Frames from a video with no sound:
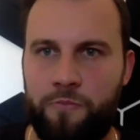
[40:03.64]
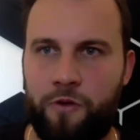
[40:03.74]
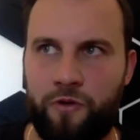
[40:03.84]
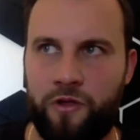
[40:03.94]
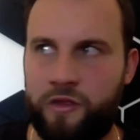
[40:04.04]

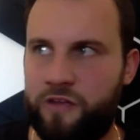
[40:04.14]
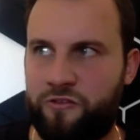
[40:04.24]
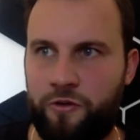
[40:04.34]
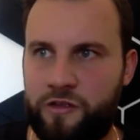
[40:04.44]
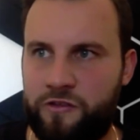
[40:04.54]
But really, it's
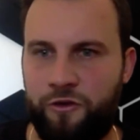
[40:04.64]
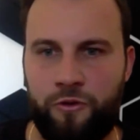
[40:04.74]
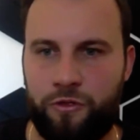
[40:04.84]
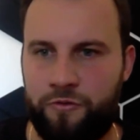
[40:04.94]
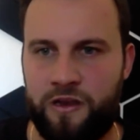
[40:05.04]
only 2
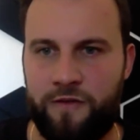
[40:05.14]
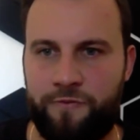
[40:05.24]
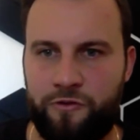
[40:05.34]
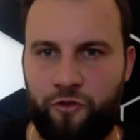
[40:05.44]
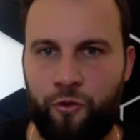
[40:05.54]
or 3
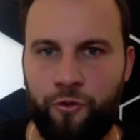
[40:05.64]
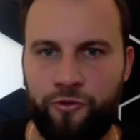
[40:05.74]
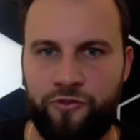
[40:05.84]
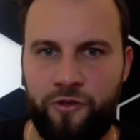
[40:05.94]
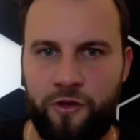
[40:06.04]
different
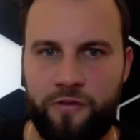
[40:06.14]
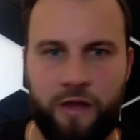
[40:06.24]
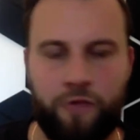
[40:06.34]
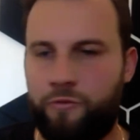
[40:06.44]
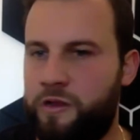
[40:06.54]
tools
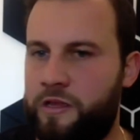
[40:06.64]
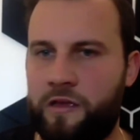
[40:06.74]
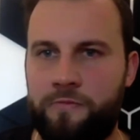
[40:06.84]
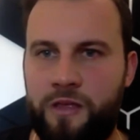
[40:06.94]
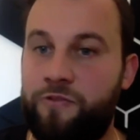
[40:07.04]
that are
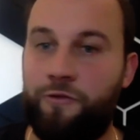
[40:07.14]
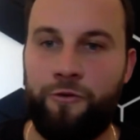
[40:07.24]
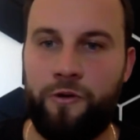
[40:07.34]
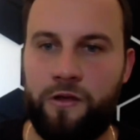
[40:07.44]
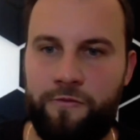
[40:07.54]
really
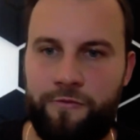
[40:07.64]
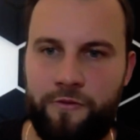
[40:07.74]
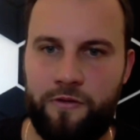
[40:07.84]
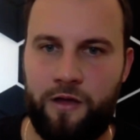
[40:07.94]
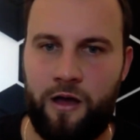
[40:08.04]
intuitive,
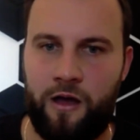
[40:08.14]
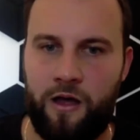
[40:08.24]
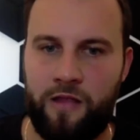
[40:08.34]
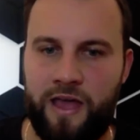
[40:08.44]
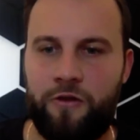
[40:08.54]

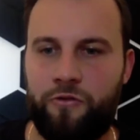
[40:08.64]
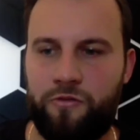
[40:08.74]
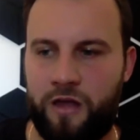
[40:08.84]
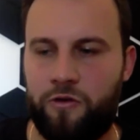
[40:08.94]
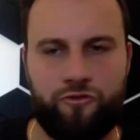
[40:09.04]
and
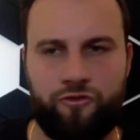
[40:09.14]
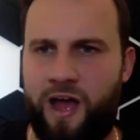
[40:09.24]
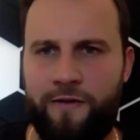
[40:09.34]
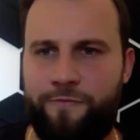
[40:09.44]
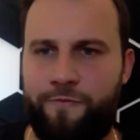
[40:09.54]
that'll
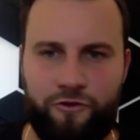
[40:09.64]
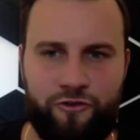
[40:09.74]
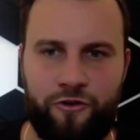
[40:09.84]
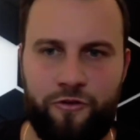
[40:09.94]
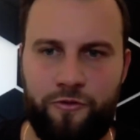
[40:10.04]
drive for
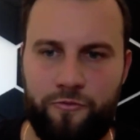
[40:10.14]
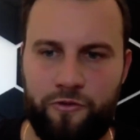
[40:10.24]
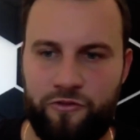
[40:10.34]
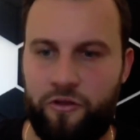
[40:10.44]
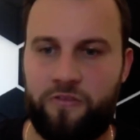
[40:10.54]
sure
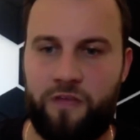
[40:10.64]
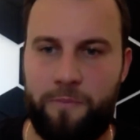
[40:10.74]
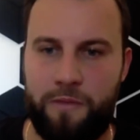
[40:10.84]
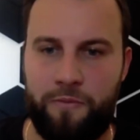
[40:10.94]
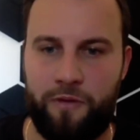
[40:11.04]
results that
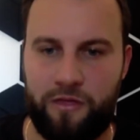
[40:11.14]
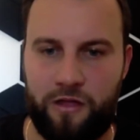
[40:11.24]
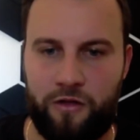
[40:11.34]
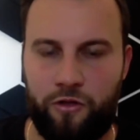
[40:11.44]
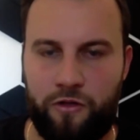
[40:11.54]
people I
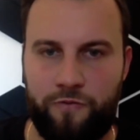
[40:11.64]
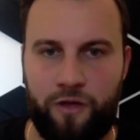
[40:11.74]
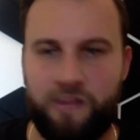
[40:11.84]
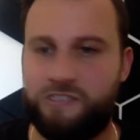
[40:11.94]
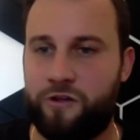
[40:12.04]
think are looking for.
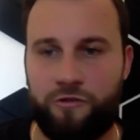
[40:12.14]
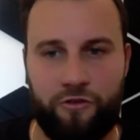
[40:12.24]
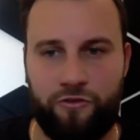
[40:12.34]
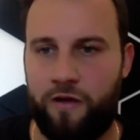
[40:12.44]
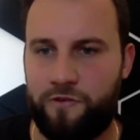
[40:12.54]
At least start
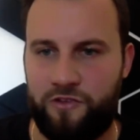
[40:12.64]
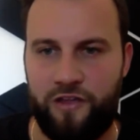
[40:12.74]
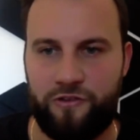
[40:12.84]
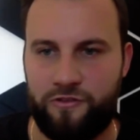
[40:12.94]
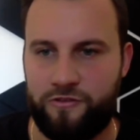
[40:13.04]
those
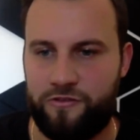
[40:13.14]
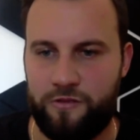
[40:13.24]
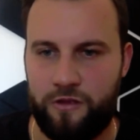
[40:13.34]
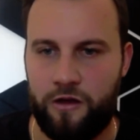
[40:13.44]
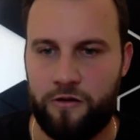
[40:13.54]
conversations, you know.